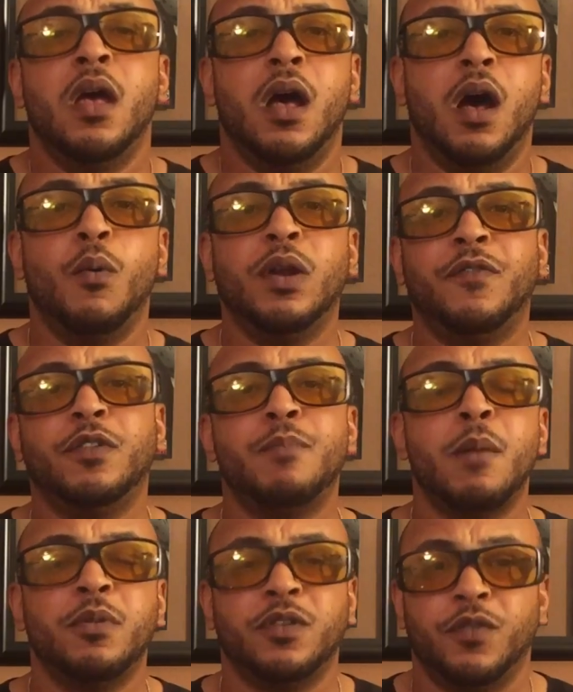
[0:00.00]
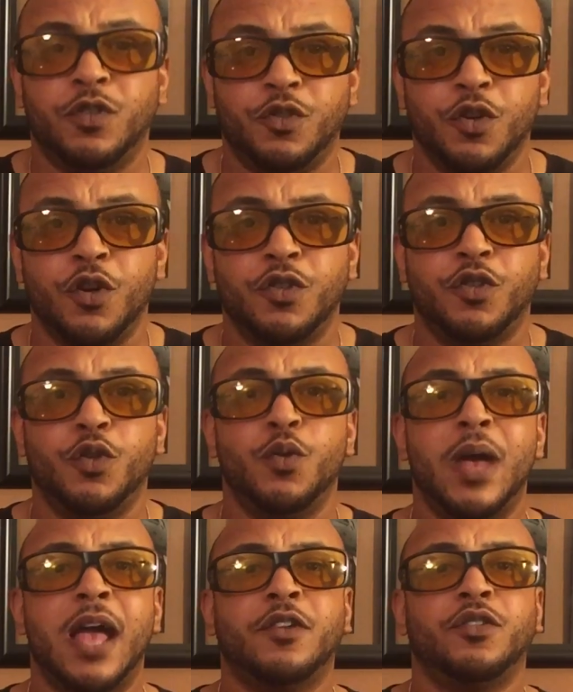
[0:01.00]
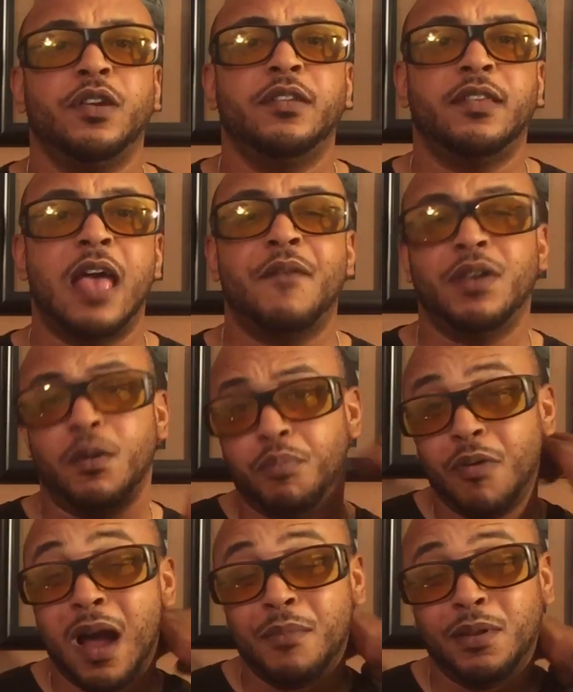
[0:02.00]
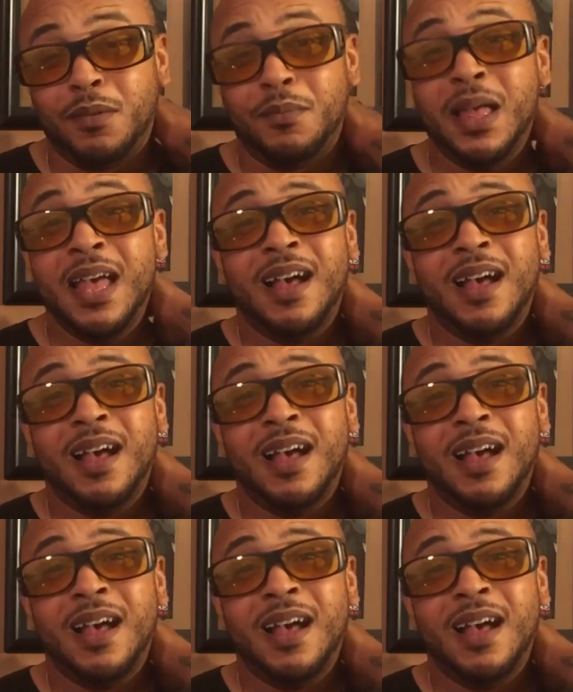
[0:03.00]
uh, one of his members of his church who actually is having a problem,